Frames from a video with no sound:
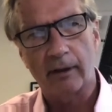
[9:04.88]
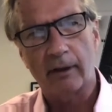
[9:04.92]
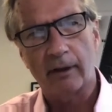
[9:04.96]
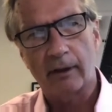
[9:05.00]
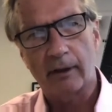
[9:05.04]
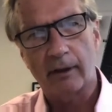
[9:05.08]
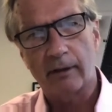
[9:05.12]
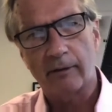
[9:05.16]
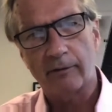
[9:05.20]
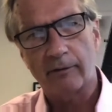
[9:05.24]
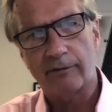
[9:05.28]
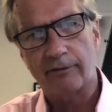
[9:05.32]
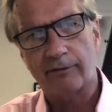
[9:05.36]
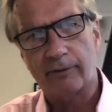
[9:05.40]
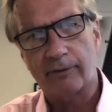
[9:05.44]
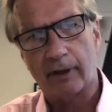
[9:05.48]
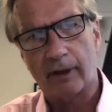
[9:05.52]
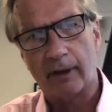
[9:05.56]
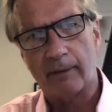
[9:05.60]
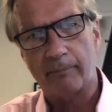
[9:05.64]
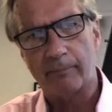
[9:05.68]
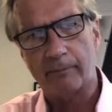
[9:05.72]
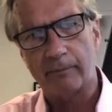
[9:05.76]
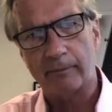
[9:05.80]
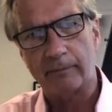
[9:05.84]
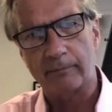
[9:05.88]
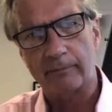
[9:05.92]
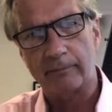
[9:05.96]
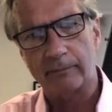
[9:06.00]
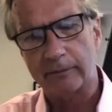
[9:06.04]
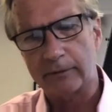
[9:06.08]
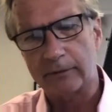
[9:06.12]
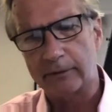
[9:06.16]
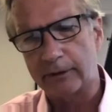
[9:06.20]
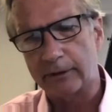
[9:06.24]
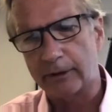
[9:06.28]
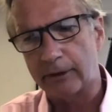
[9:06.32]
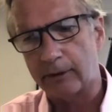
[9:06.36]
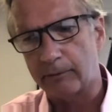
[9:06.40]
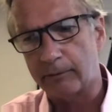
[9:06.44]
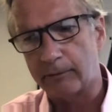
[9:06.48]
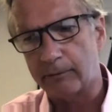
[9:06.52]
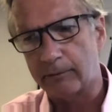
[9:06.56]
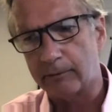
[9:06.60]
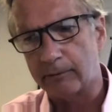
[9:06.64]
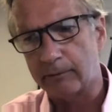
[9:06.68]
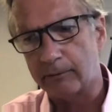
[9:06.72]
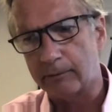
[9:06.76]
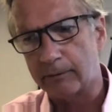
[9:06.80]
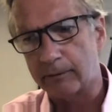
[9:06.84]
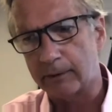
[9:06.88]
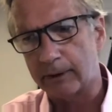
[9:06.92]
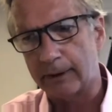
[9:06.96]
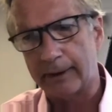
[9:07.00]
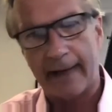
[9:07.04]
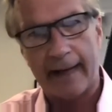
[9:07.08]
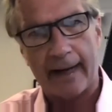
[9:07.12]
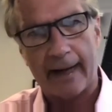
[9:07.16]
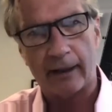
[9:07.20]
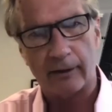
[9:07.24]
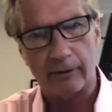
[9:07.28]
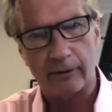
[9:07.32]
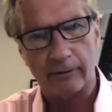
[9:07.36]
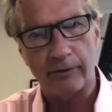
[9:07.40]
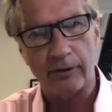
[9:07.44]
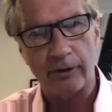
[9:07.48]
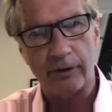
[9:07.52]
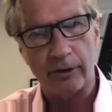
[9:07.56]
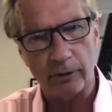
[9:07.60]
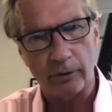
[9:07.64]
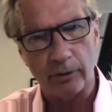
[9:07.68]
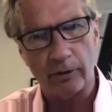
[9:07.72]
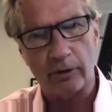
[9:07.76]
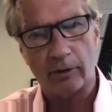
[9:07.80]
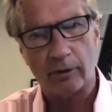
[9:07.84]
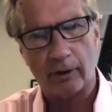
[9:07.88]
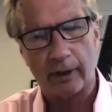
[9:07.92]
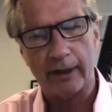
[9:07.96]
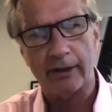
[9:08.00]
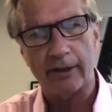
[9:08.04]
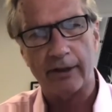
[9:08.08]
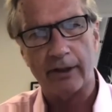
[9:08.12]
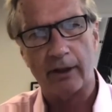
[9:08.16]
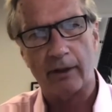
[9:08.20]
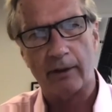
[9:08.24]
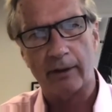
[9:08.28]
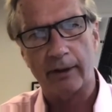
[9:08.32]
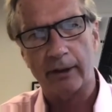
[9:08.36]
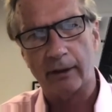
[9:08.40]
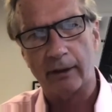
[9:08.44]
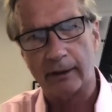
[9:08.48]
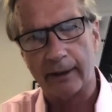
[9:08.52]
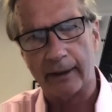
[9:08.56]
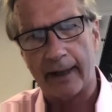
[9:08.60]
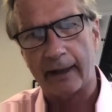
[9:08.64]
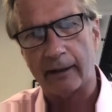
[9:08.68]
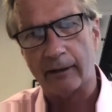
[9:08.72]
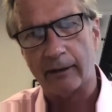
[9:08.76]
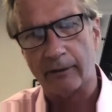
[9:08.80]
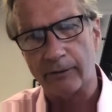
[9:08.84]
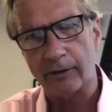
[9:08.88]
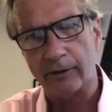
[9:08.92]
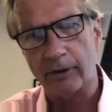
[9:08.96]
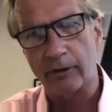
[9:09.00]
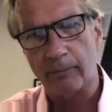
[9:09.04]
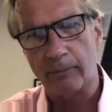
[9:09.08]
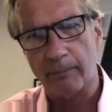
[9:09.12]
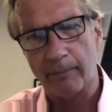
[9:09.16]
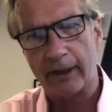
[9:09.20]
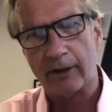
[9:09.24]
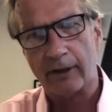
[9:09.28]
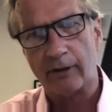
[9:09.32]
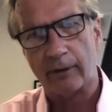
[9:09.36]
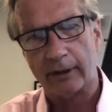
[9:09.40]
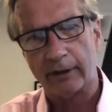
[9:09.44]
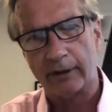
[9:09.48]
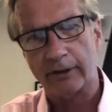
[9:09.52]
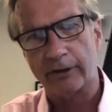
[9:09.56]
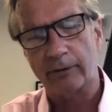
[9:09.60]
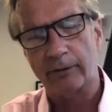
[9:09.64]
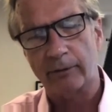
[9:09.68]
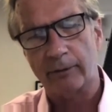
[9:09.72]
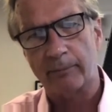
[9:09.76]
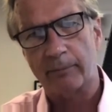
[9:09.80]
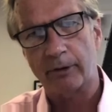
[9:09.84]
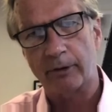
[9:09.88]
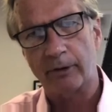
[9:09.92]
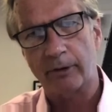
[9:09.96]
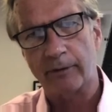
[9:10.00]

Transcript: from you know lack of new criteria, lack of new metrics to improve the